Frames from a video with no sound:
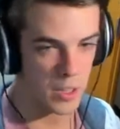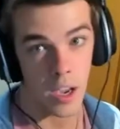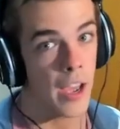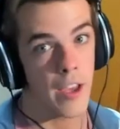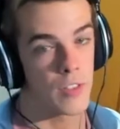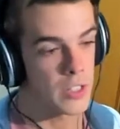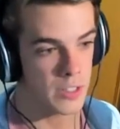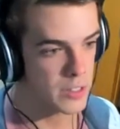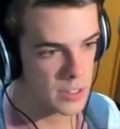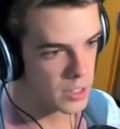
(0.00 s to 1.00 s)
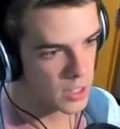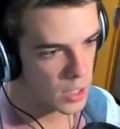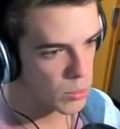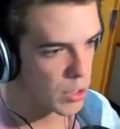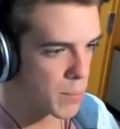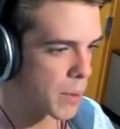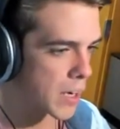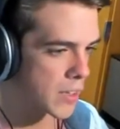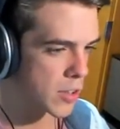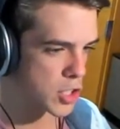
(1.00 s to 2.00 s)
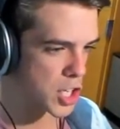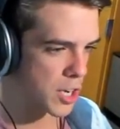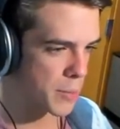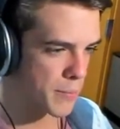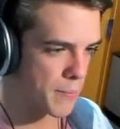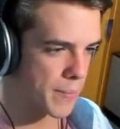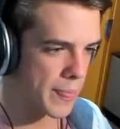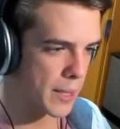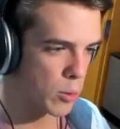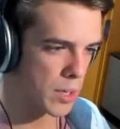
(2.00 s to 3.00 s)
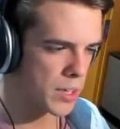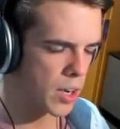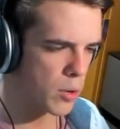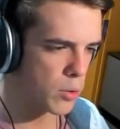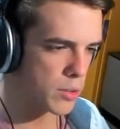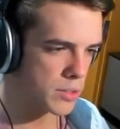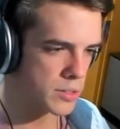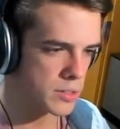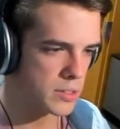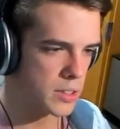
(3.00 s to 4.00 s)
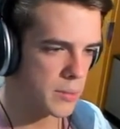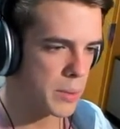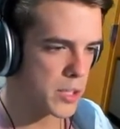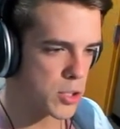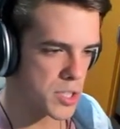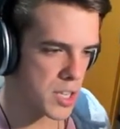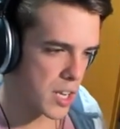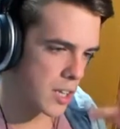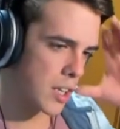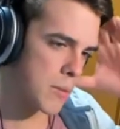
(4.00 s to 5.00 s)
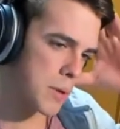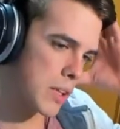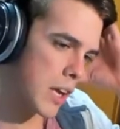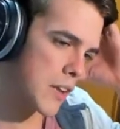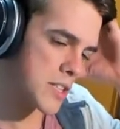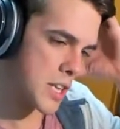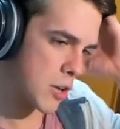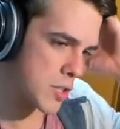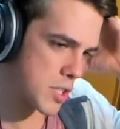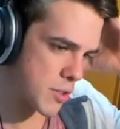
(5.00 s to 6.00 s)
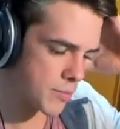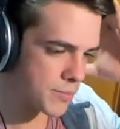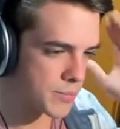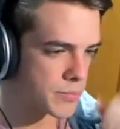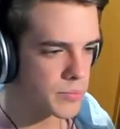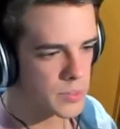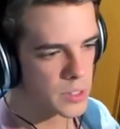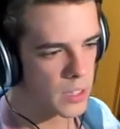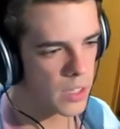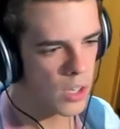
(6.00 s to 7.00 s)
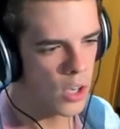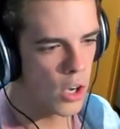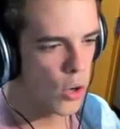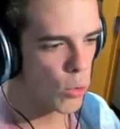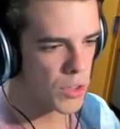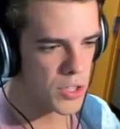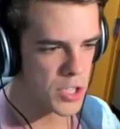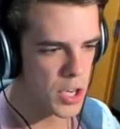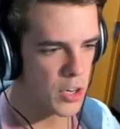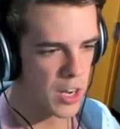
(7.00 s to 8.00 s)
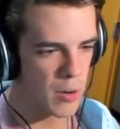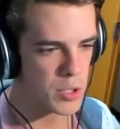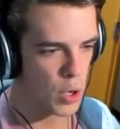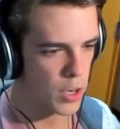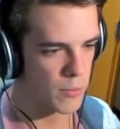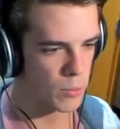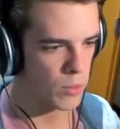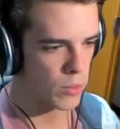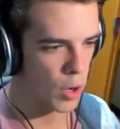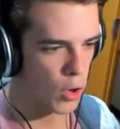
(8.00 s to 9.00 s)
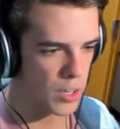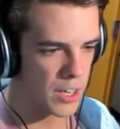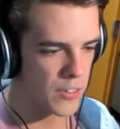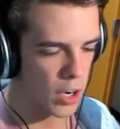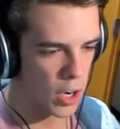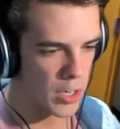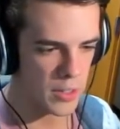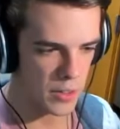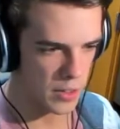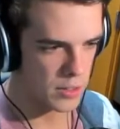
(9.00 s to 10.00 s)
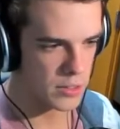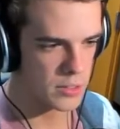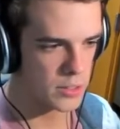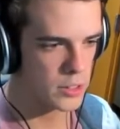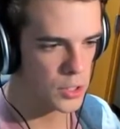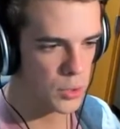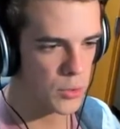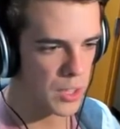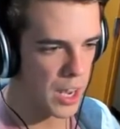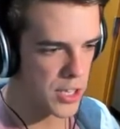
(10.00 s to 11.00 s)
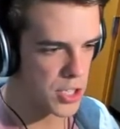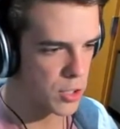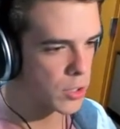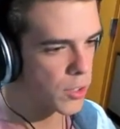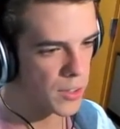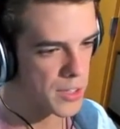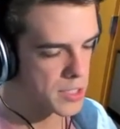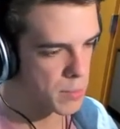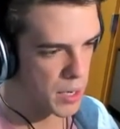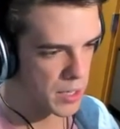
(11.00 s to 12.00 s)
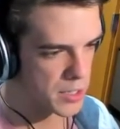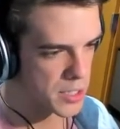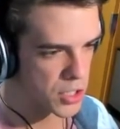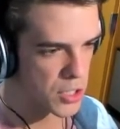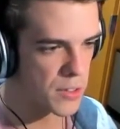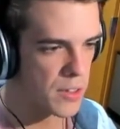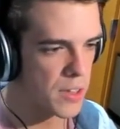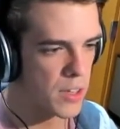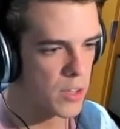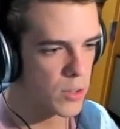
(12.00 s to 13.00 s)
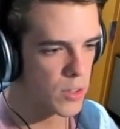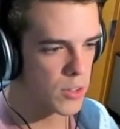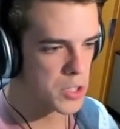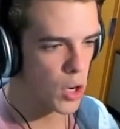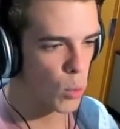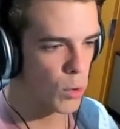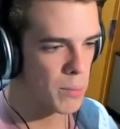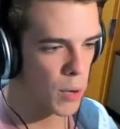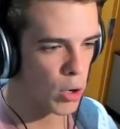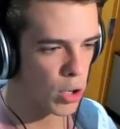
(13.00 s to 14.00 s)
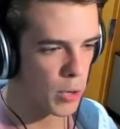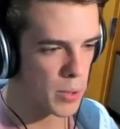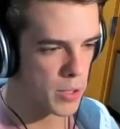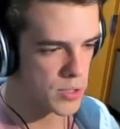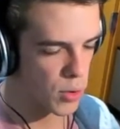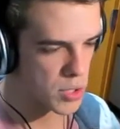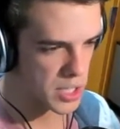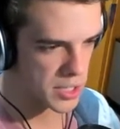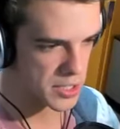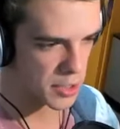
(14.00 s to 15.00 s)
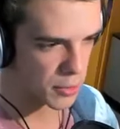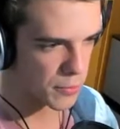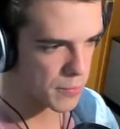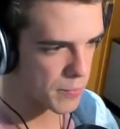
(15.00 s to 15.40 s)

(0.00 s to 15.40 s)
I haven't. We'll get back in there, champ. What? No. Beatrice, let me lay this out to you. One, the security cameras aren't, e aren't even on in there. Two, the cashier clearly isn't paying attention. Three, there's not one mall cop here as far as I can tell.